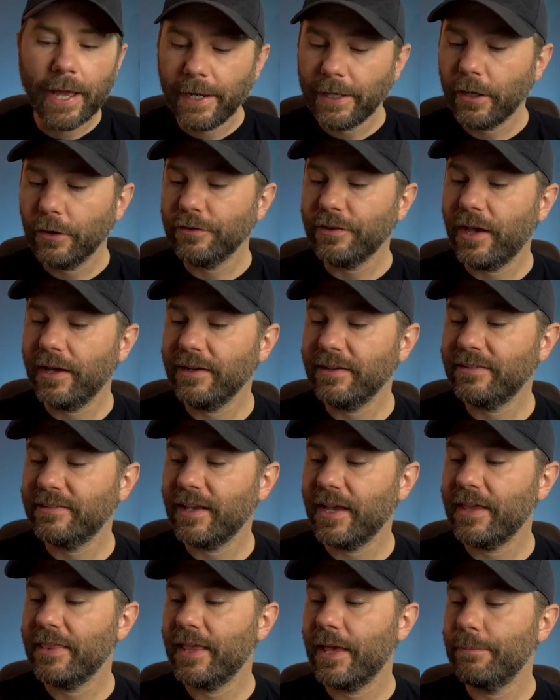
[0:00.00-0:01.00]
And he goes on to
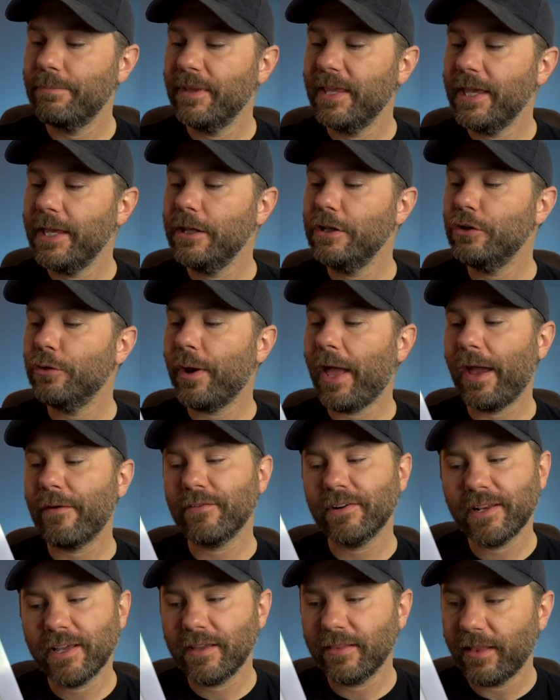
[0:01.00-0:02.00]
say that in your
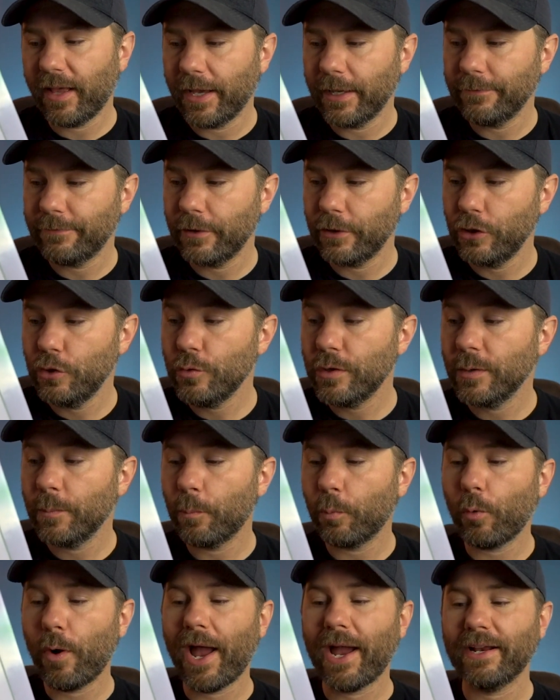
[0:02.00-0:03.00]
everyday life, you
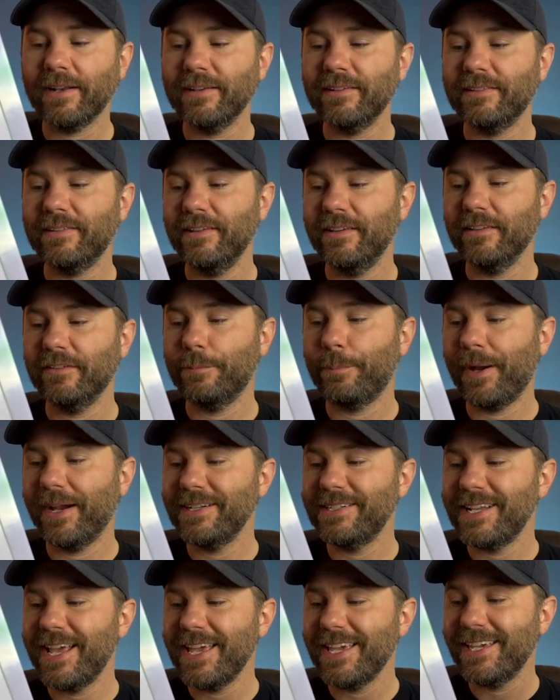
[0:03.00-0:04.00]
can practice this by
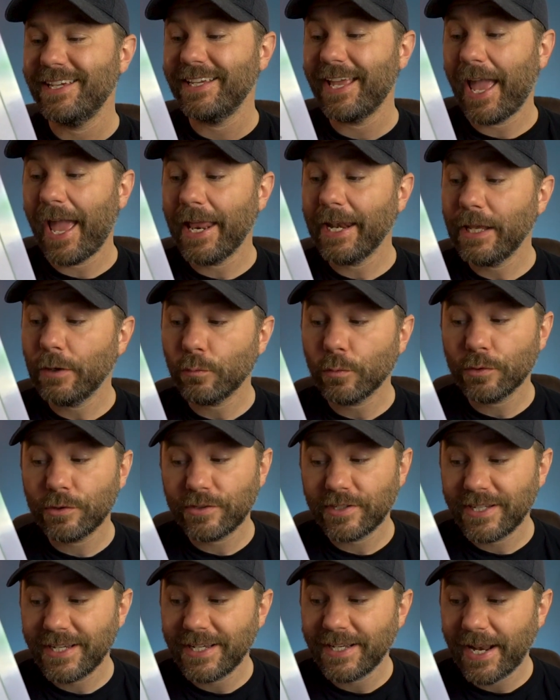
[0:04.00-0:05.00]
taking any
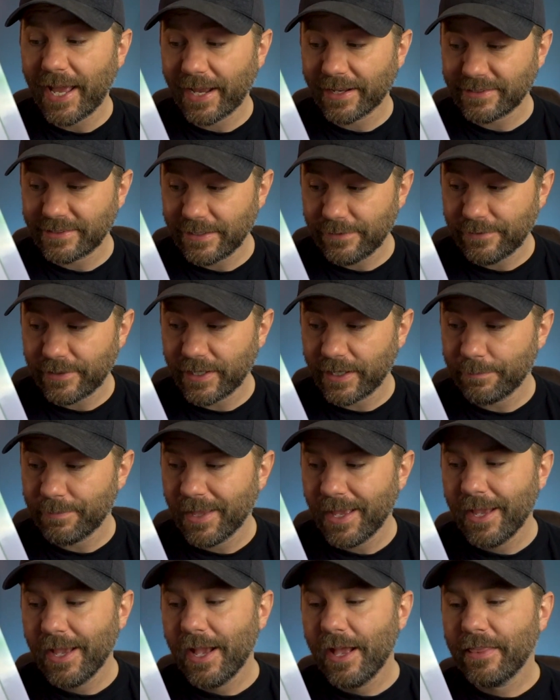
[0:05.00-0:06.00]
routine activity
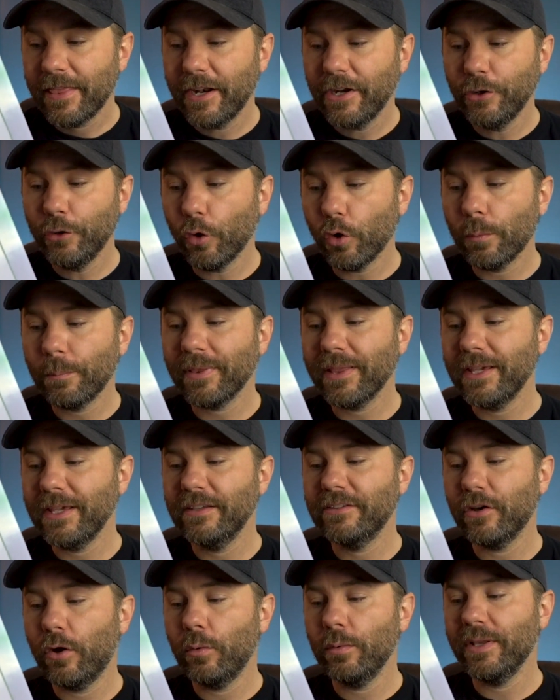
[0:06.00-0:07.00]
that normally
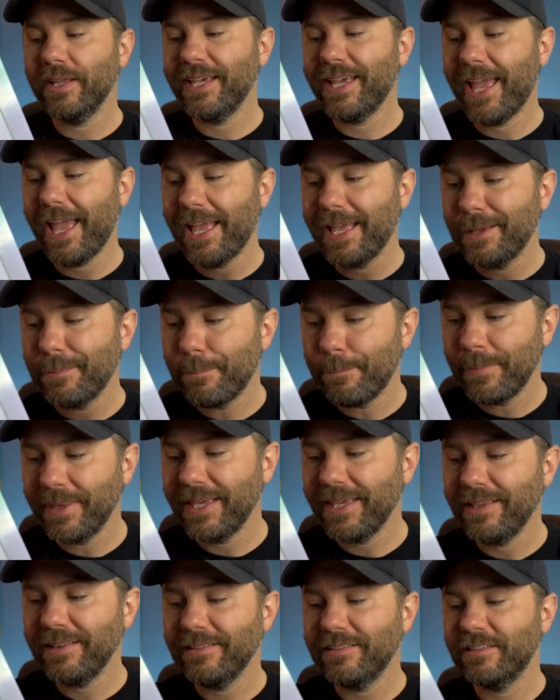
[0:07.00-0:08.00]
is only a
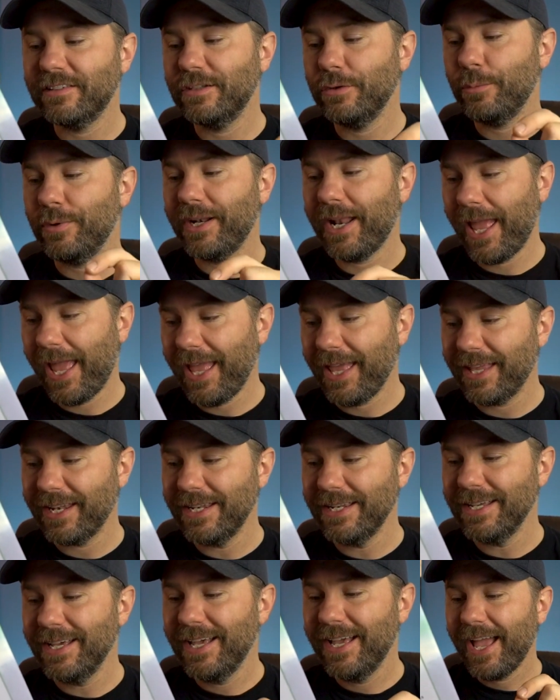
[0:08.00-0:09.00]
means to an
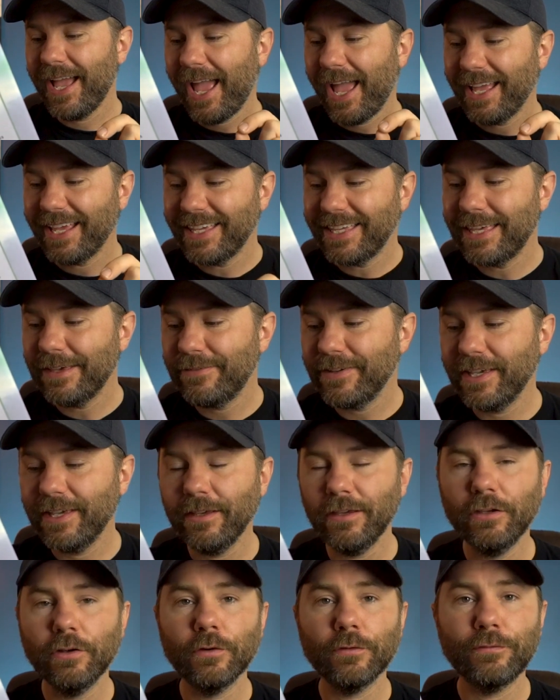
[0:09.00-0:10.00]
end and giving
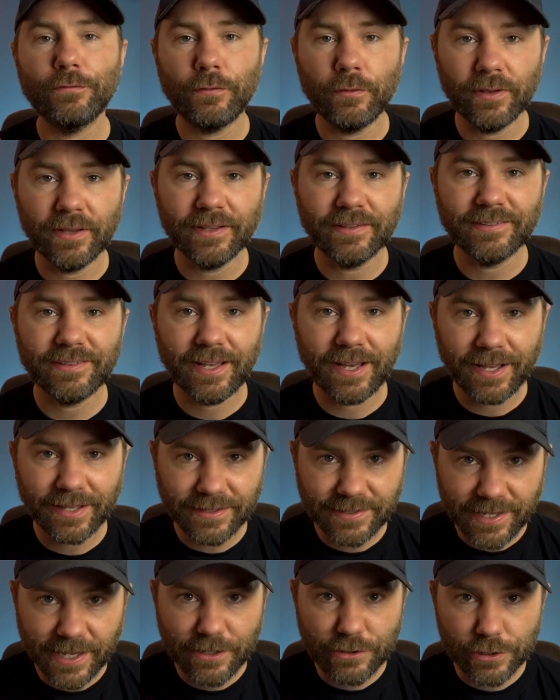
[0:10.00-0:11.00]
it your fullest
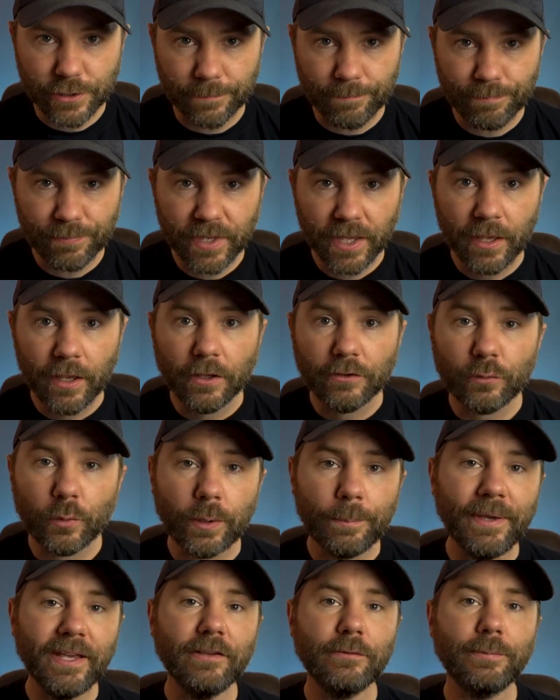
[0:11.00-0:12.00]
attention. So
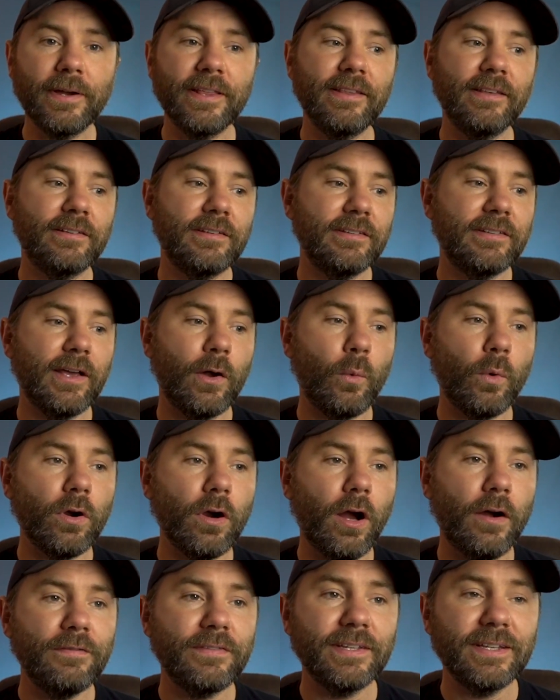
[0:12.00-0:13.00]
what he means by this is that
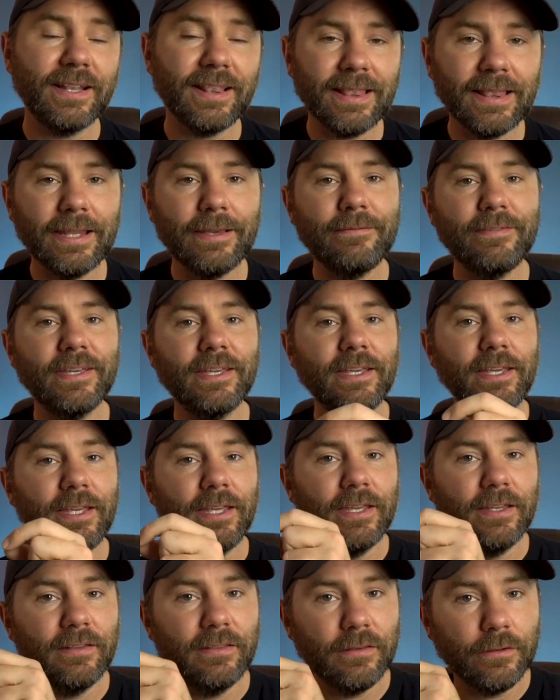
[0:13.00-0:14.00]
we're often living
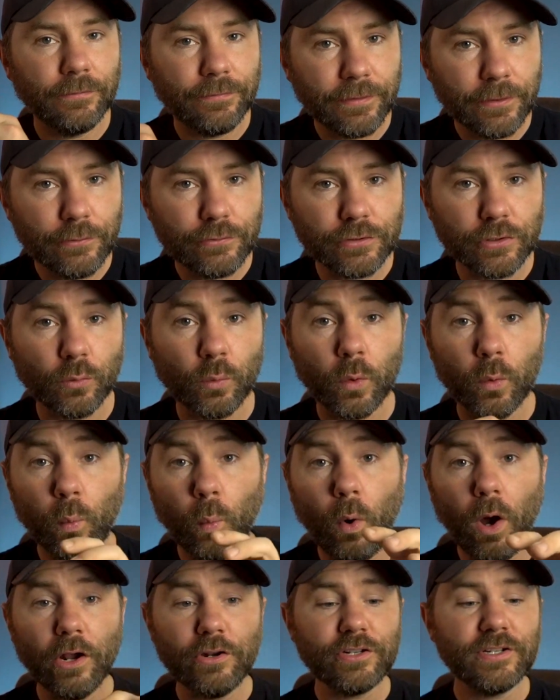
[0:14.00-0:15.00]
in the future. We're
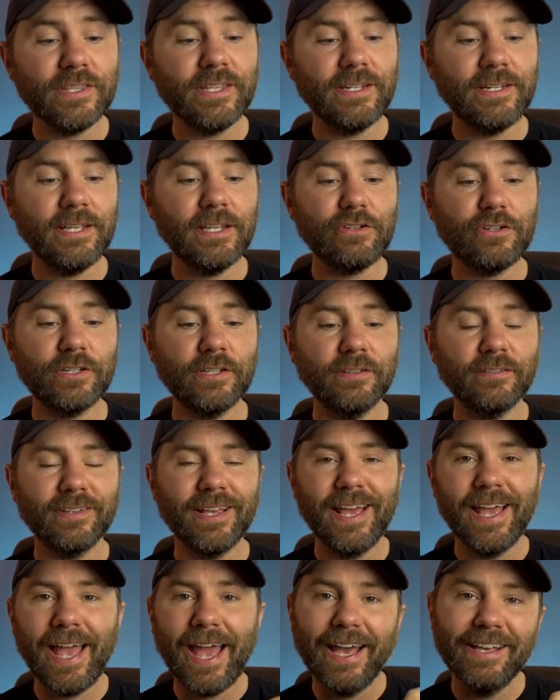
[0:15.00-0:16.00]
washing the dishes
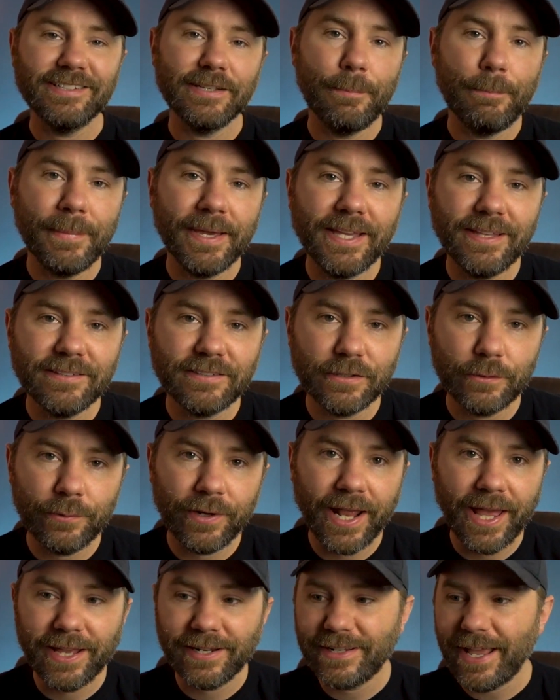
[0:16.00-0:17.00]
as a means to
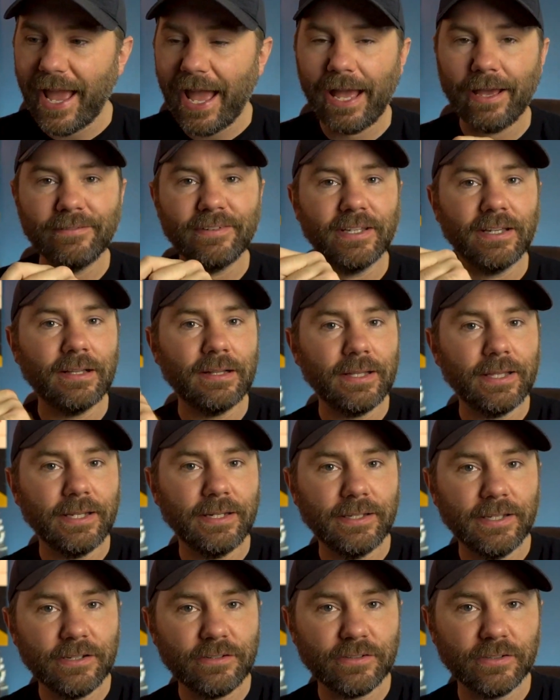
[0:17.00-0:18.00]
an end to having
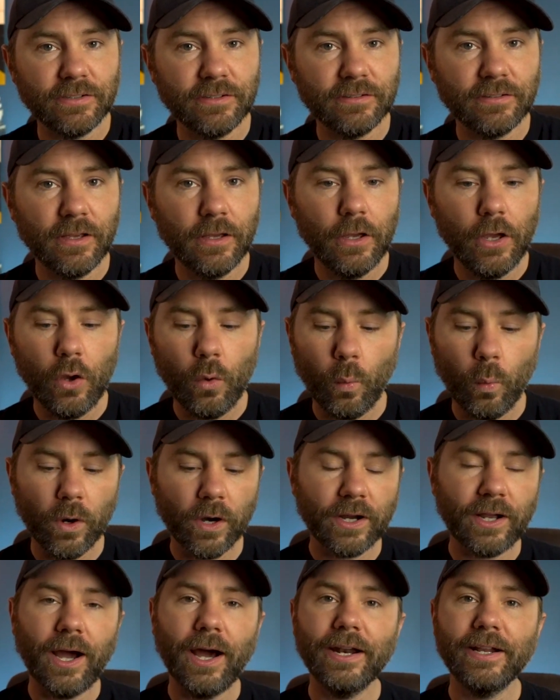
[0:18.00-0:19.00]
clean dishes.
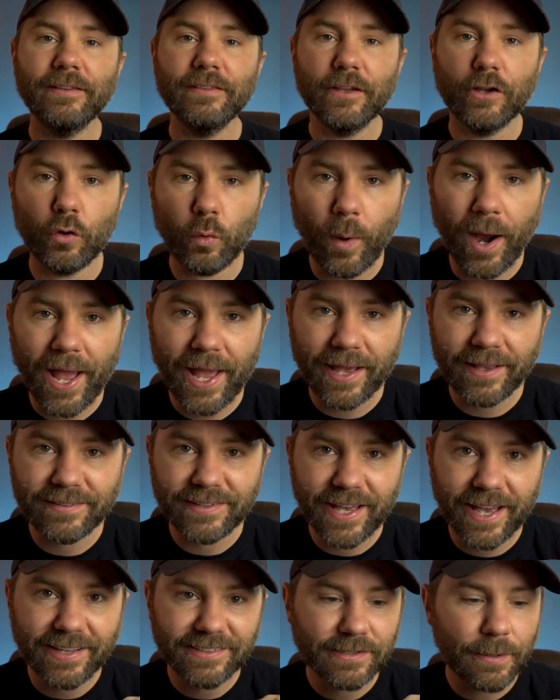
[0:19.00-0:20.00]
We're cutting the grass
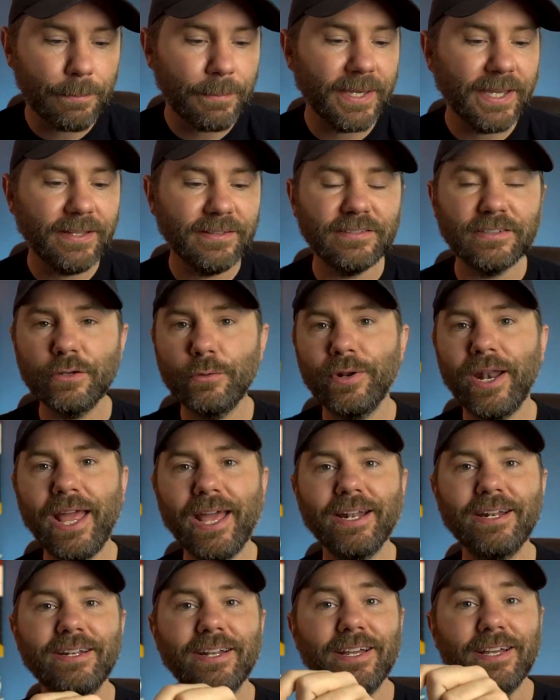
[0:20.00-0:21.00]
as a means to an
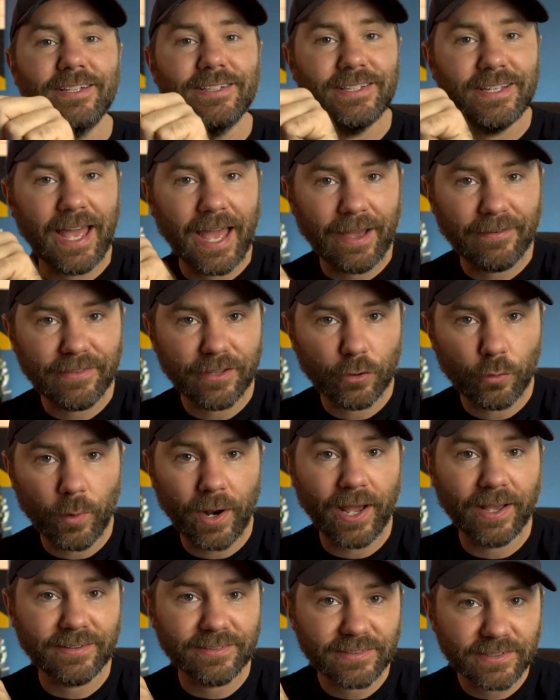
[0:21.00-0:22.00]
end to have the
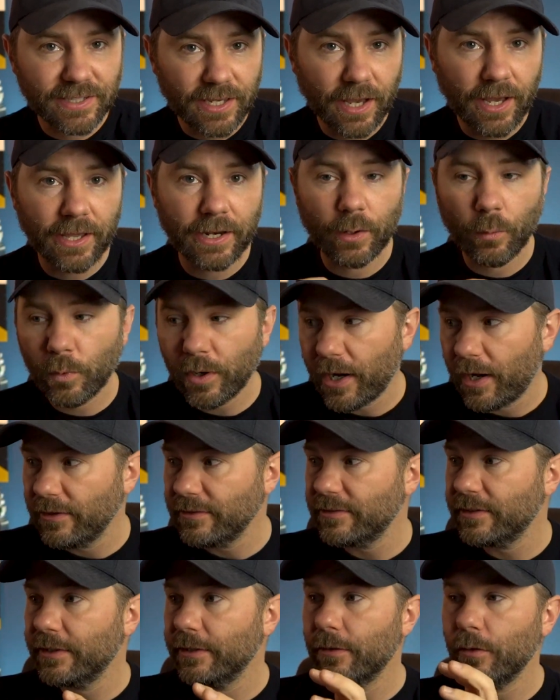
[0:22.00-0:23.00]
grass cut. And we're
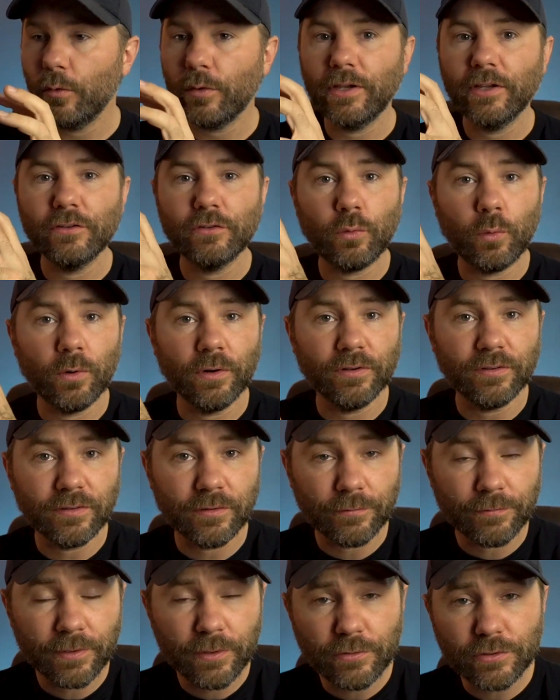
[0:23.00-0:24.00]
constantly looking towards
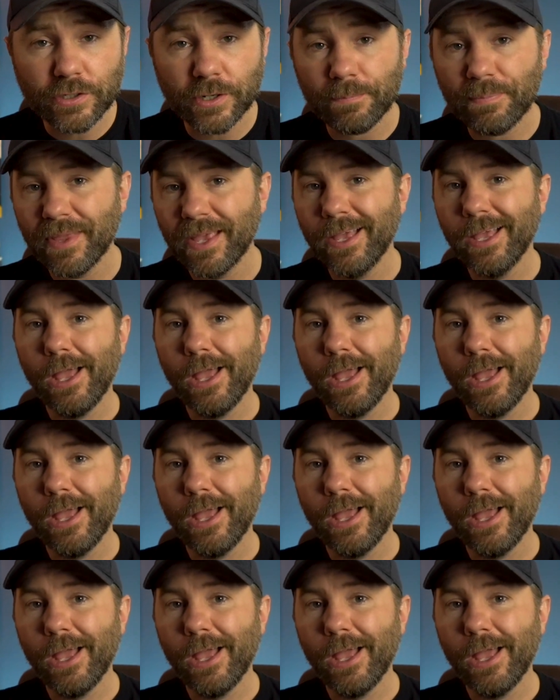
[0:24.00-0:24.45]
the future.